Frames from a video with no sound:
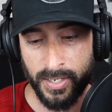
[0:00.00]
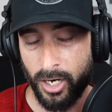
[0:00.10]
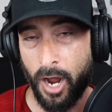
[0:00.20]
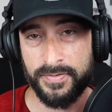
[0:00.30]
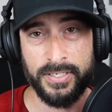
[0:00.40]

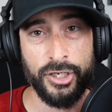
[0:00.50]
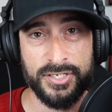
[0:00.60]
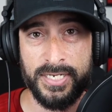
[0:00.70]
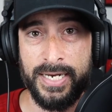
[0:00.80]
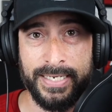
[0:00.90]
And obviously you're
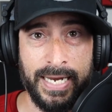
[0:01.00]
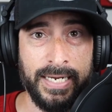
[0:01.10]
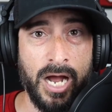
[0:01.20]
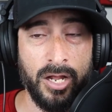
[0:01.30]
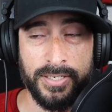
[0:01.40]
sitting
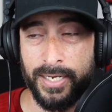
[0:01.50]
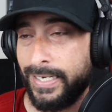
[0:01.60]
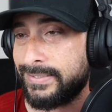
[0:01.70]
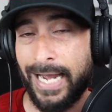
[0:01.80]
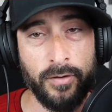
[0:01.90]
Kenny Galladay.
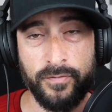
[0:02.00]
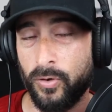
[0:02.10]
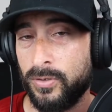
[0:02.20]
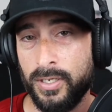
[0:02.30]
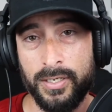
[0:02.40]
He's
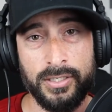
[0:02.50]
doubtful.